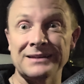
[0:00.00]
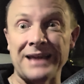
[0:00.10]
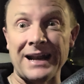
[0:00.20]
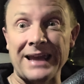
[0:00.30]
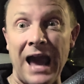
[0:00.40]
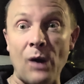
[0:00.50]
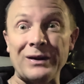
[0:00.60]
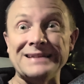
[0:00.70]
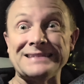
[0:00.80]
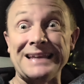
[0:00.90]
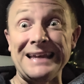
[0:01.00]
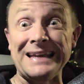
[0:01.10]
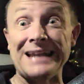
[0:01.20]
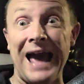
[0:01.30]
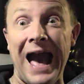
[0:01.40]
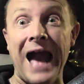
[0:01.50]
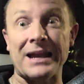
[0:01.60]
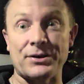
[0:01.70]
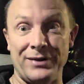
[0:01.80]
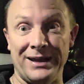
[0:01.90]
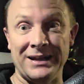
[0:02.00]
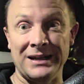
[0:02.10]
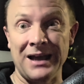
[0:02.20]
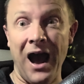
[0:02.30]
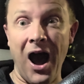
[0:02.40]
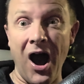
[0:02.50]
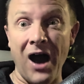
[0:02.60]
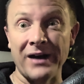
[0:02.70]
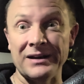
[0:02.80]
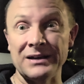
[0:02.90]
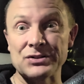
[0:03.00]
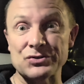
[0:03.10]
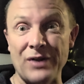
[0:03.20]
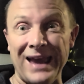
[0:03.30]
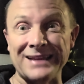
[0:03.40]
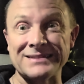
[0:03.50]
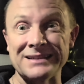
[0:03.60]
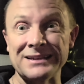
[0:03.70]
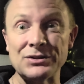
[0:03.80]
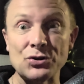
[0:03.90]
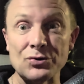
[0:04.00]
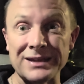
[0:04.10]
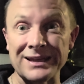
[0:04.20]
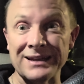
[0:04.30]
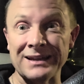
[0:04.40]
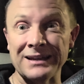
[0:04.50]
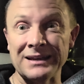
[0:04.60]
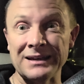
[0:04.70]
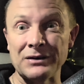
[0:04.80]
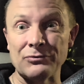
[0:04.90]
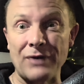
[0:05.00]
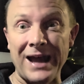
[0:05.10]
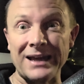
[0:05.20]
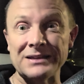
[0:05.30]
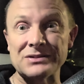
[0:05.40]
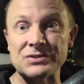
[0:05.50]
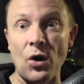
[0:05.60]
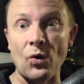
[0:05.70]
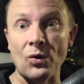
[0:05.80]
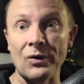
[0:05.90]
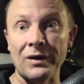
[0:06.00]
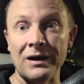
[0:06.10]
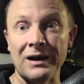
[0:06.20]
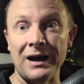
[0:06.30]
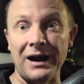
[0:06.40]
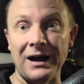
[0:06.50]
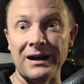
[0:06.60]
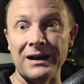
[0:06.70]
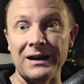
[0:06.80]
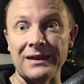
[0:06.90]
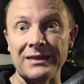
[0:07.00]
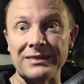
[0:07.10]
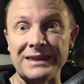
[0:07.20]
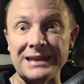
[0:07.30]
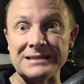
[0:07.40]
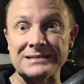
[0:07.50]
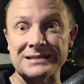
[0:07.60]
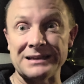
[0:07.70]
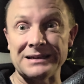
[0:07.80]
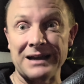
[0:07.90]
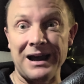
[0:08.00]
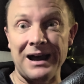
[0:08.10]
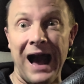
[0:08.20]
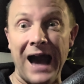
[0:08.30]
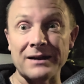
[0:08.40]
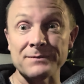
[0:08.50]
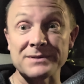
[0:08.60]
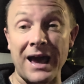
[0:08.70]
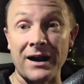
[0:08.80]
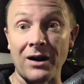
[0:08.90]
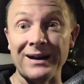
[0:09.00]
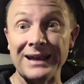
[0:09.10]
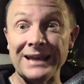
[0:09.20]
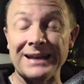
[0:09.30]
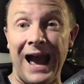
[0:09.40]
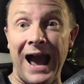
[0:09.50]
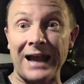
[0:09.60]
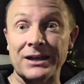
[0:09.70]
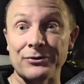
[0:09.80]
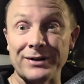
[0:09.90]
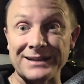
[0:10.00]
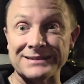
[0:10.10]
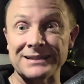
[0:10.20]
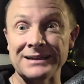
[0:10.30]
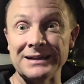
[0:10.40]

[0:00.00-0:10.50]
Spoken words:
That account is inaccurate on TransUnion, right? So these items that are inaccurate